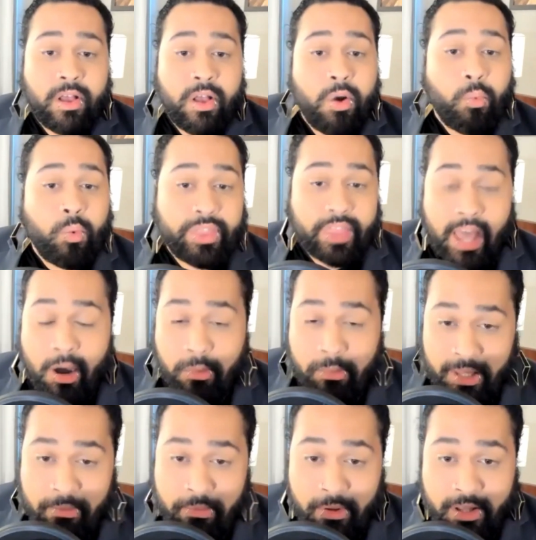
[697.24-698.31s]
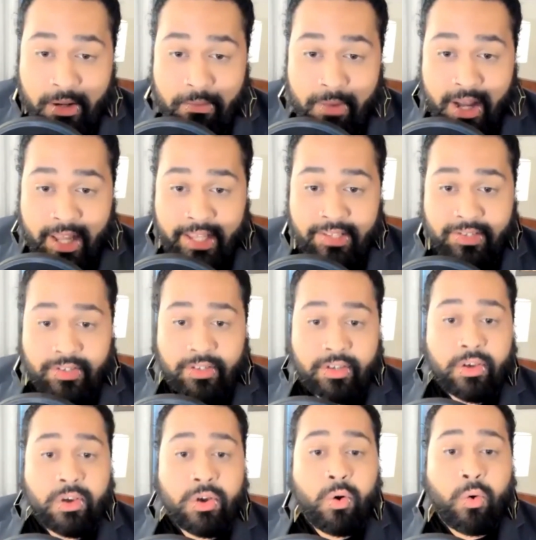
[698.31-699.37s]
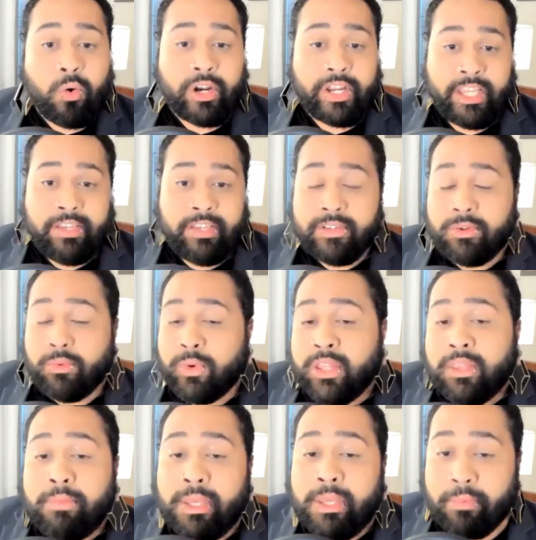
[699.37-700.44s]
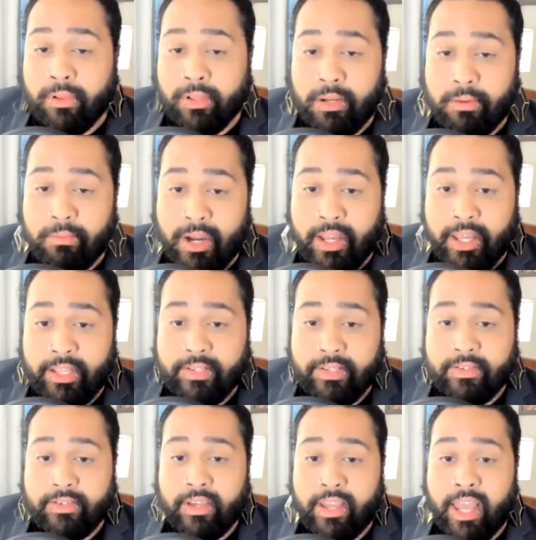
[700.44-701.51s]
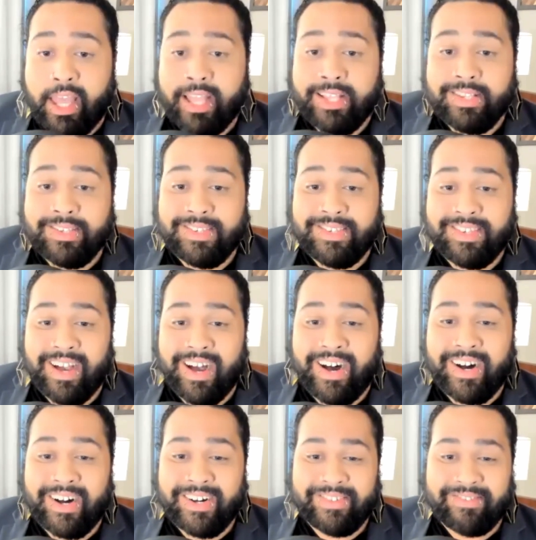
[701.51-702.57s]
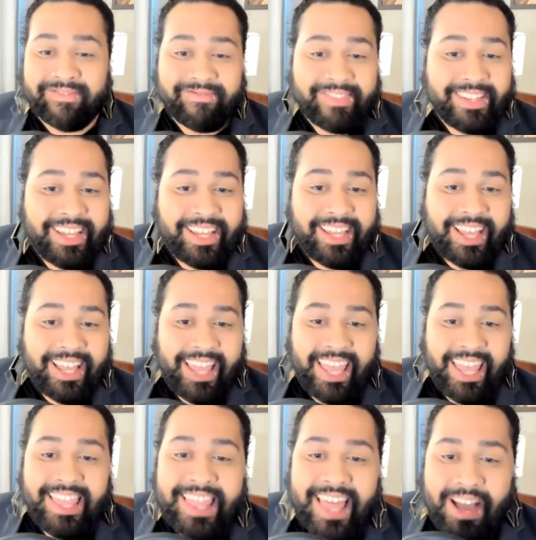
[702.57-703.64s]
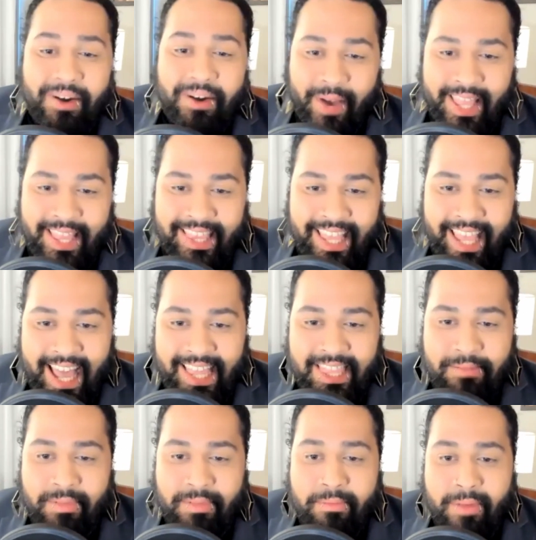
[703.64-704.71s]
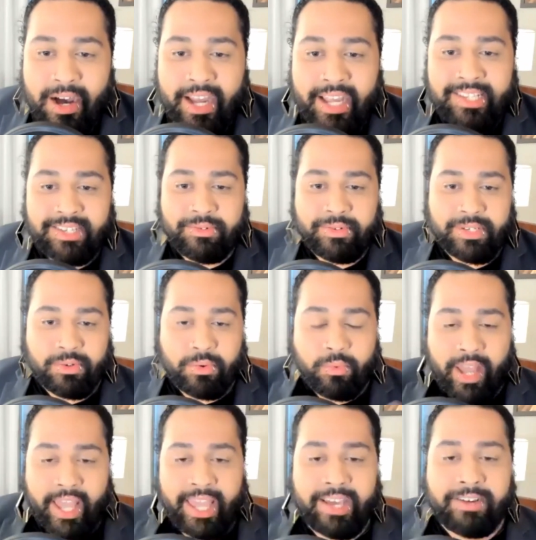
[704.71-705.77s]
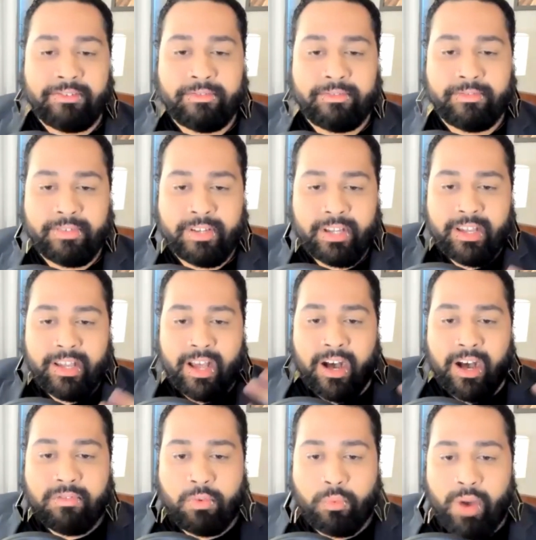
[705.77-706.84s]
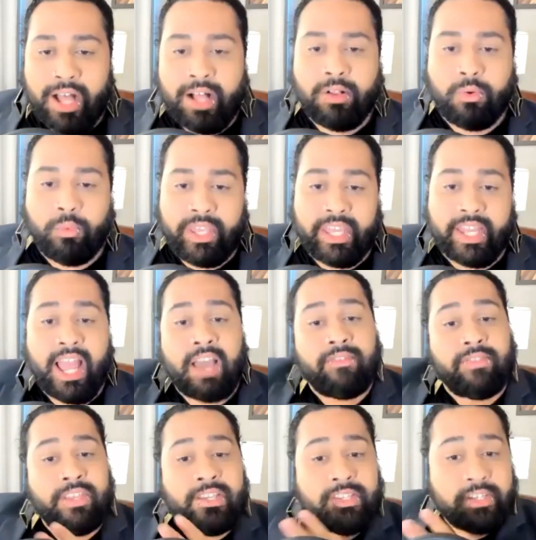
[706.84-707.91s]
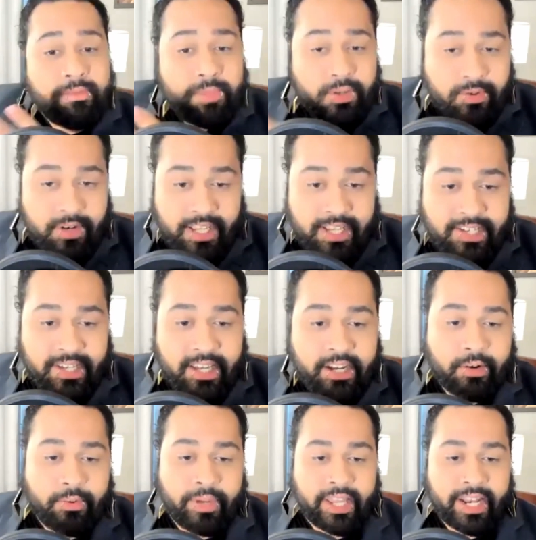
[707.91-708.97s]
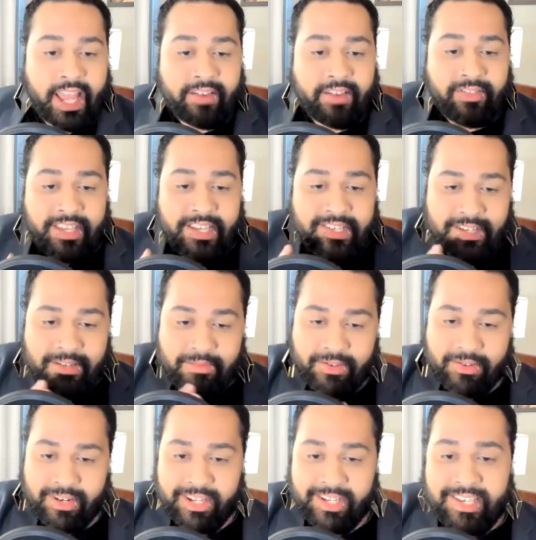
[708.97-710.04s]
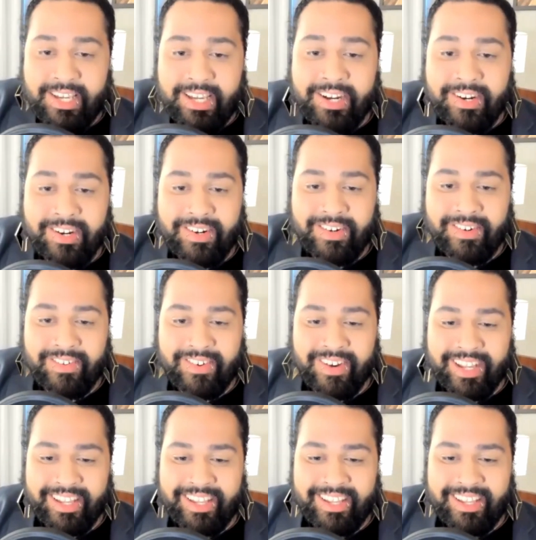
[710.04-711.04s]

without people in mind, or even with people in mind. And in that way that they had them in mind, it was a way of well, we can have these communities here, we can have these communities here, right?